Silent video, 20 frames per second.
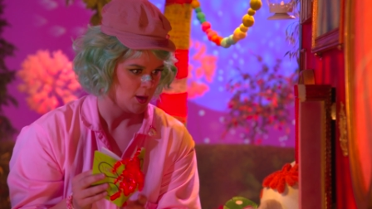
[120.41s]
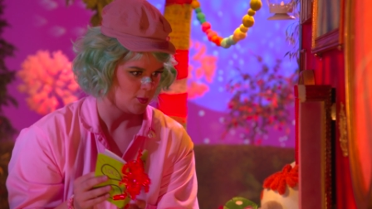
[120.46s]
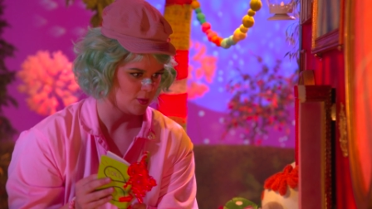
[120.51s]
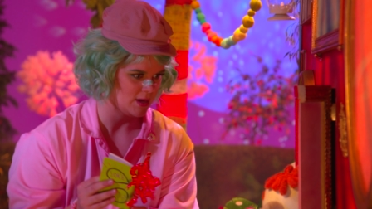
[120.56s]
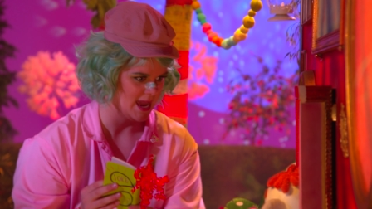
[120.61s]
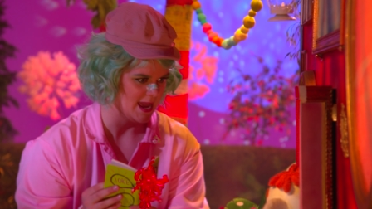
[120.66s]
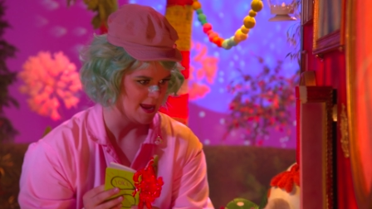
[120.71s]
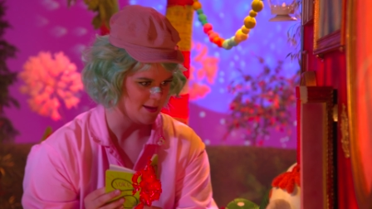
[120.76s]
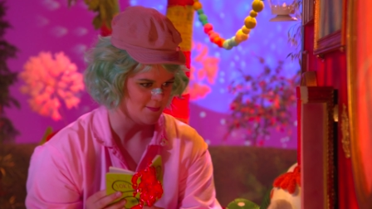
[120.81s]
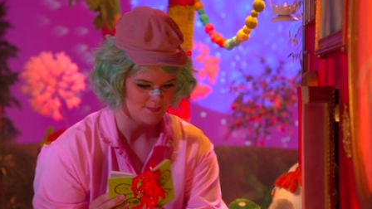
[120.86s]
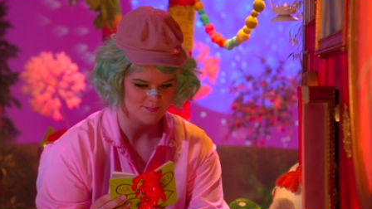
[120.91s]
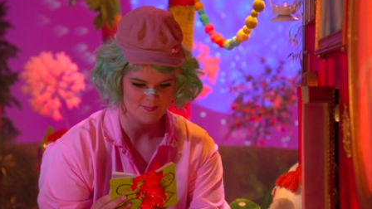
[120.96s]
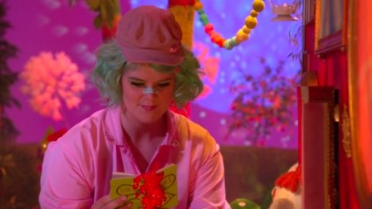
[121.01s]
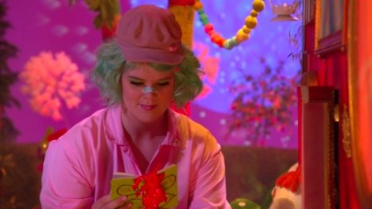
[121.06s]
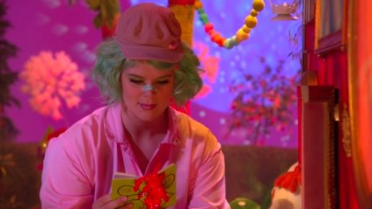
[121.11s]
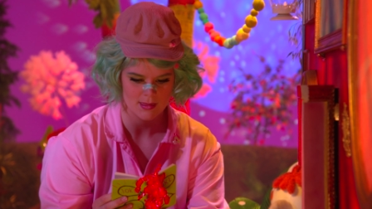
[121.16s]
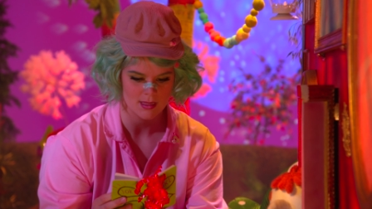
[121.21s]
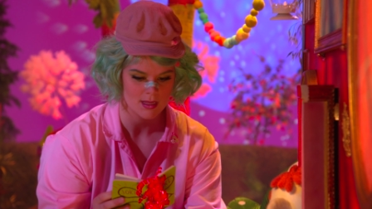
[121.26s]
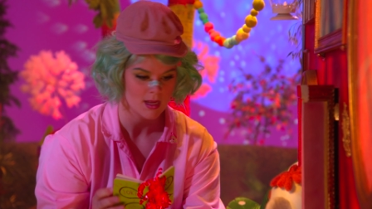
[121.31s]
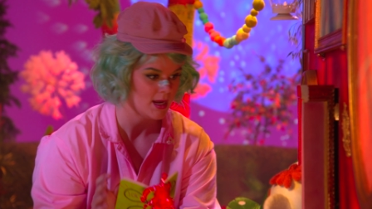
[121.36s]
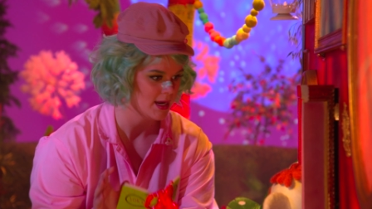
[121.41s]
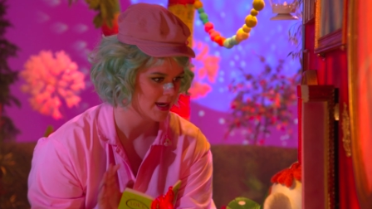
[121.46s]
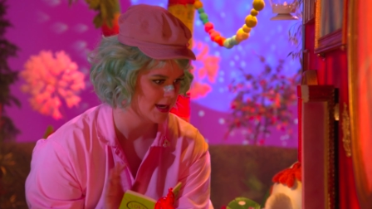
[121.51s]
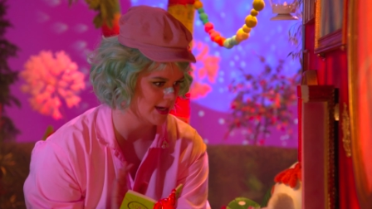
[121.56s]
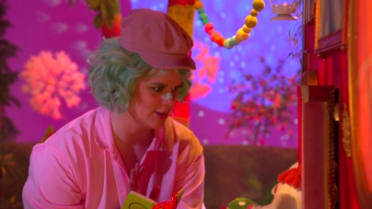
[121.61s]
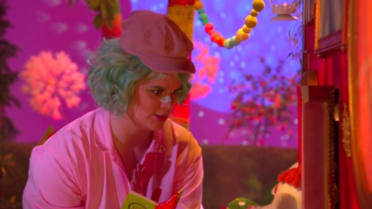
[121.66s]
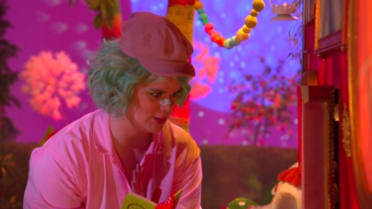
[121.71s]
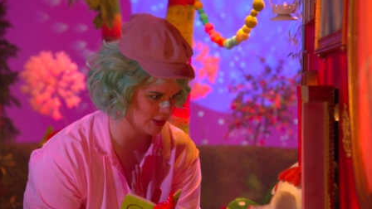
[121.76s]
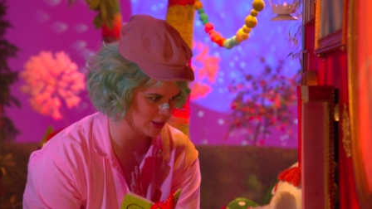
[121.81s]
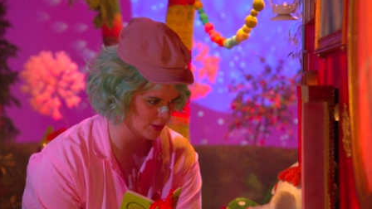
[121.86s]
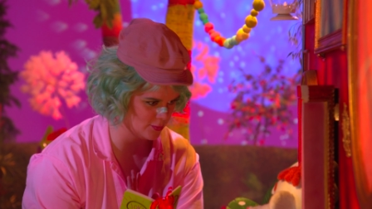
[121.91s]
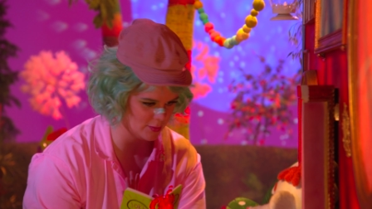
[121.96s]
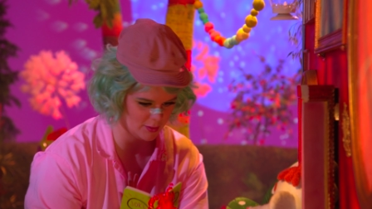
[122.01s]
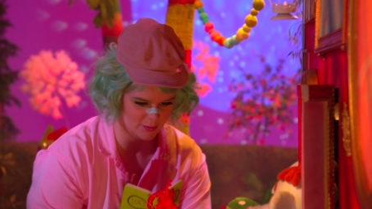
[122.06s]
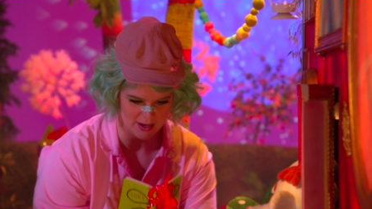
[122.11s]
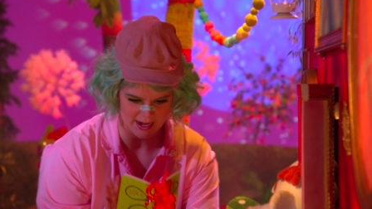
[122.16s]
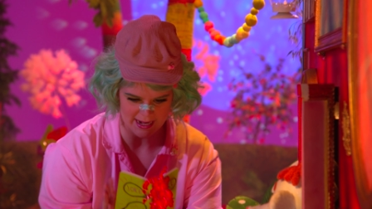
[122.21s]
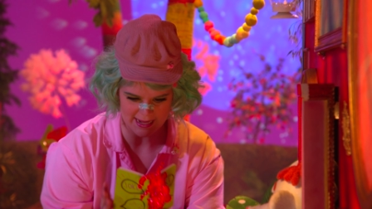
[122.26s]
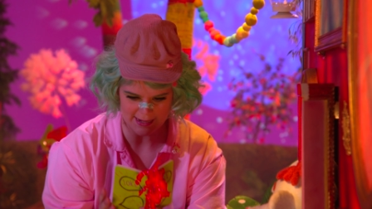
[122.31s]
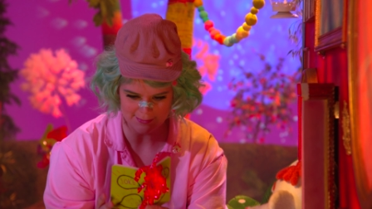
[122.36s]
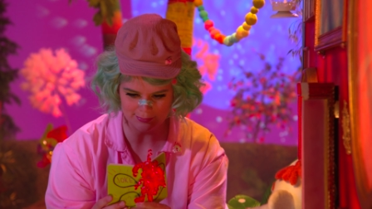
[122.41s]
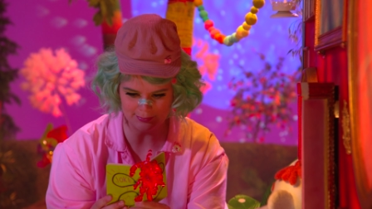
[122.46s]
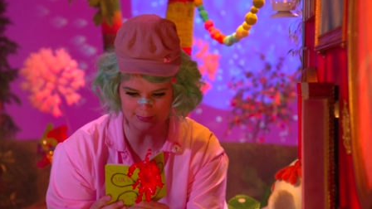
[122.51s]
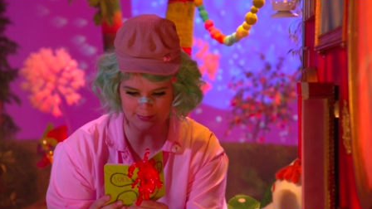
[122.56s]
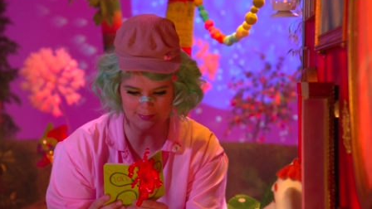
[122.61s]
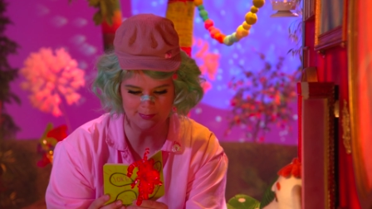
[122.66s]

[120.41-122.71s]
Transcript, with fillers: Okay, here's a good one. Ready?